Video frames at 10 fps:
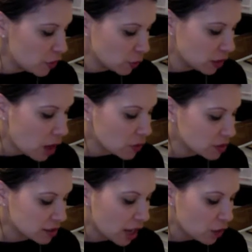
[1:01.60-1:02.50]
one I'll
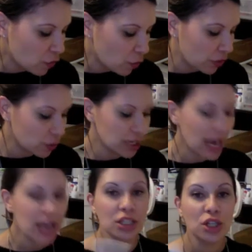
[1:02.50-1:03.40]
start off with, which I
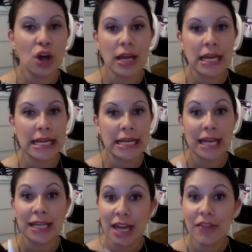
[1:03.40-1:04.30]
actually got in
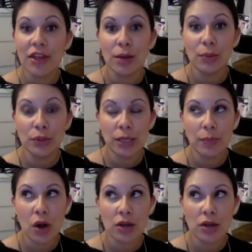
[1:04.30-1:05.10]
another beauty box.